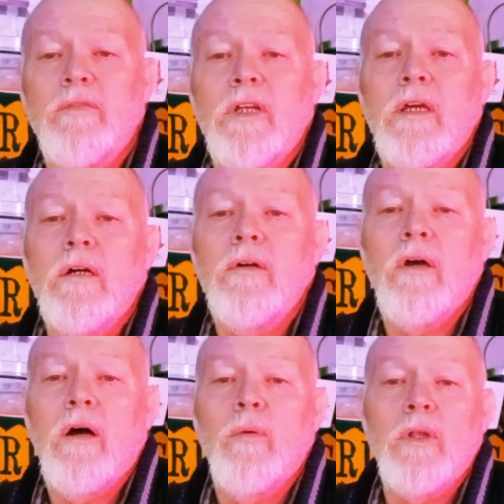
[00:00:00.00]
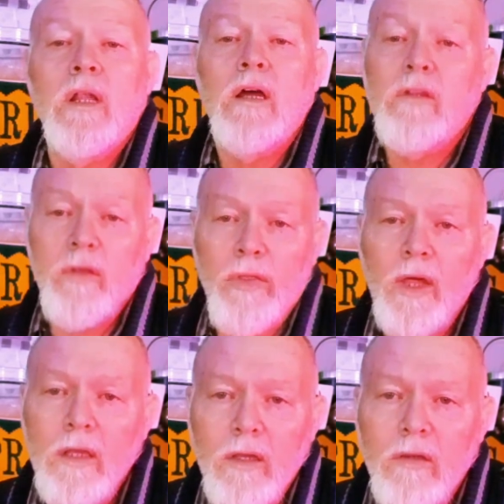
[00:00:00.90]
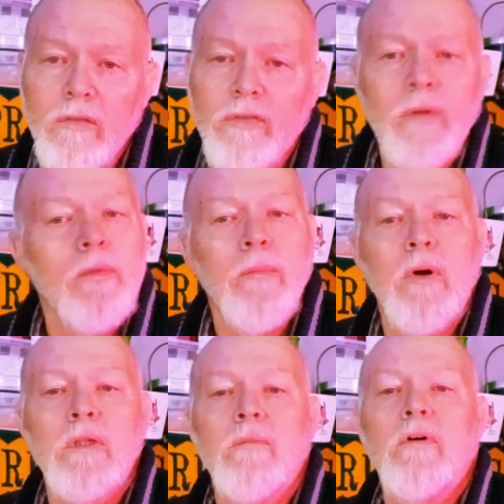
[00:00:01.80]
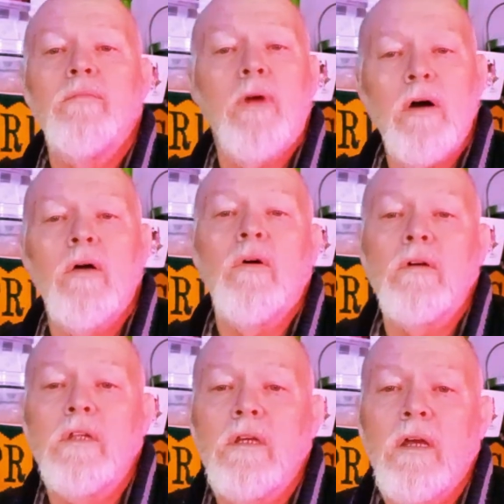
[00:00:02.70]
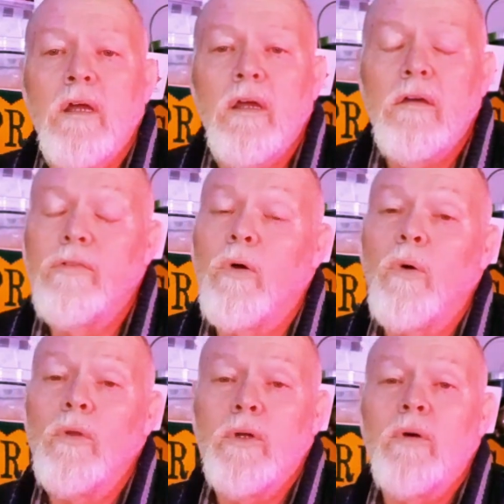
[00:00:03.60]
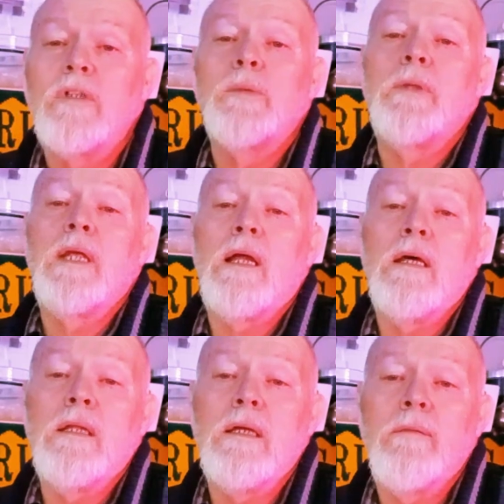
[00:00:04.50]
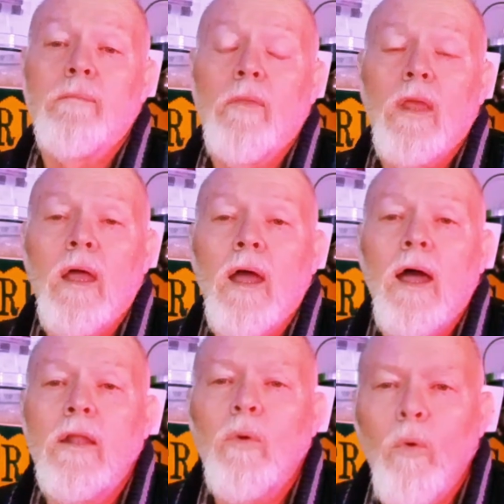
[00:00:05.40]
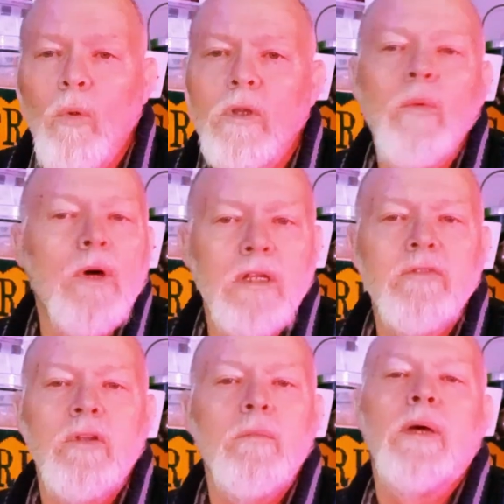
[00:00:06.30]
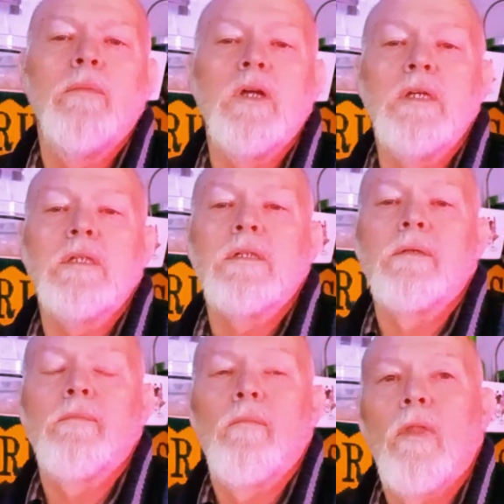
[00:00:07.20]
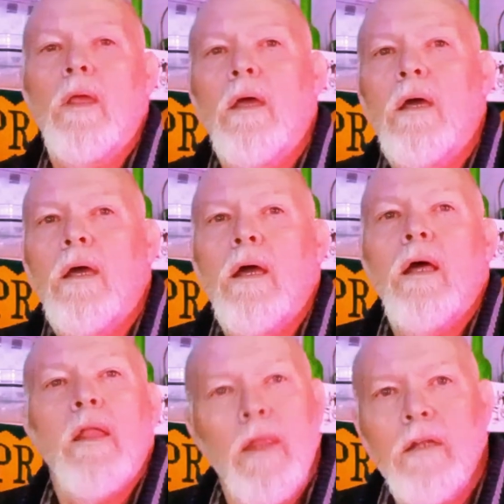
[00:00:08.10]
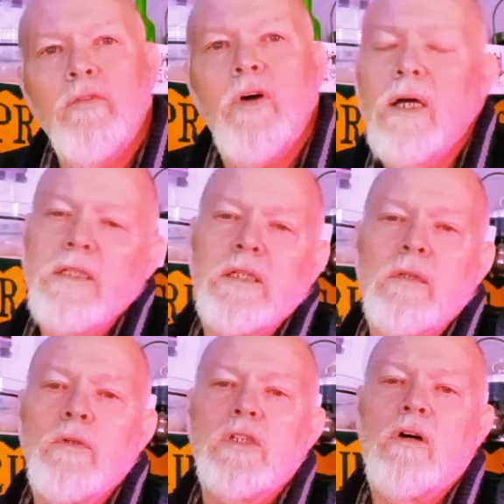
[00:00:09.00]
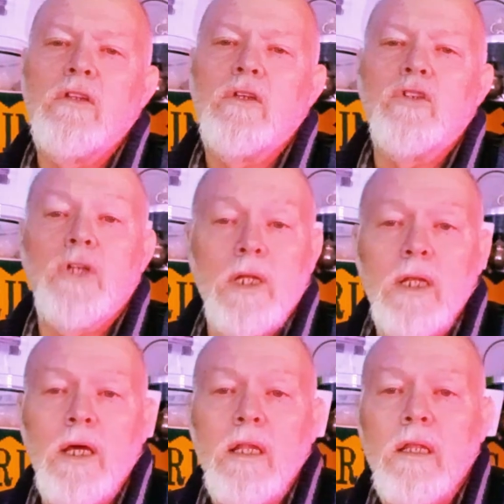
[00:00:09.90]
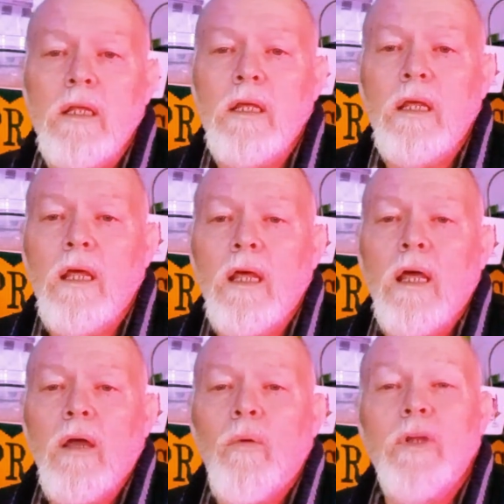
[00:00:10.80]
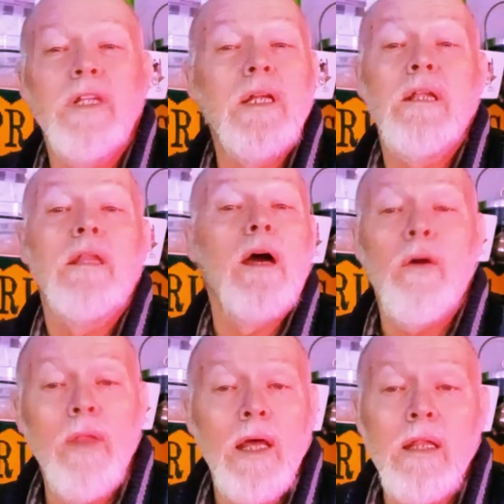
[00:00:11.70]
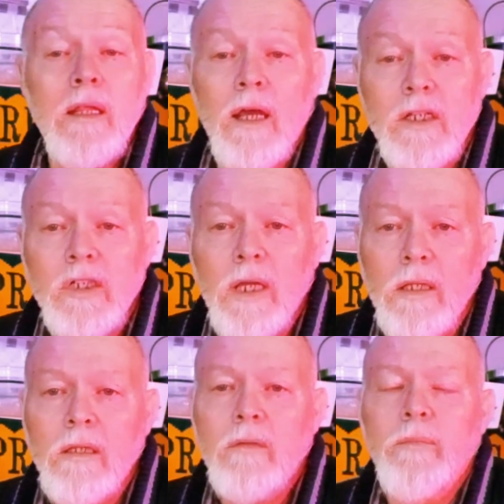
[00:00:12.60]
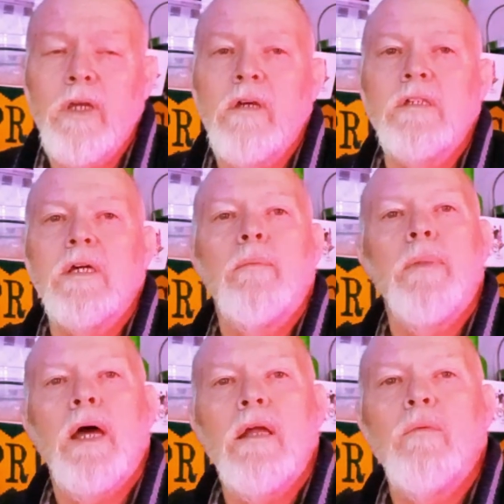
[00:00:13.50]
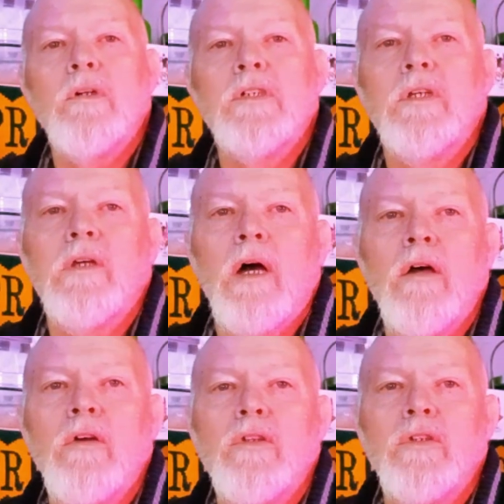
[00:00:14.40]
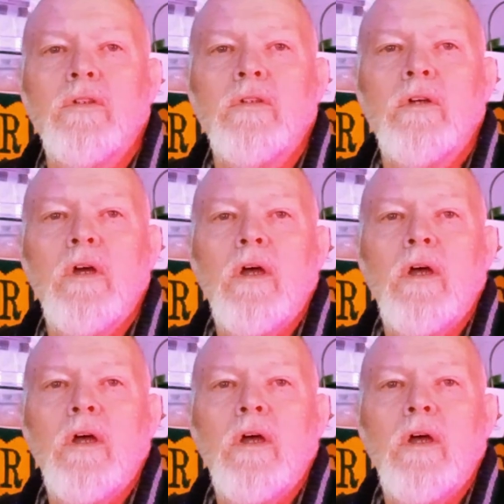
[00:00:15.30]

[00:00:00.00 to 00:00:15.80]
video, I would like to thank you from the bottom of my heart for all your hospitality and all the wonderful memories. Then for us, it was on to Trinidad. We didn't know that as yet, because our plan was to go to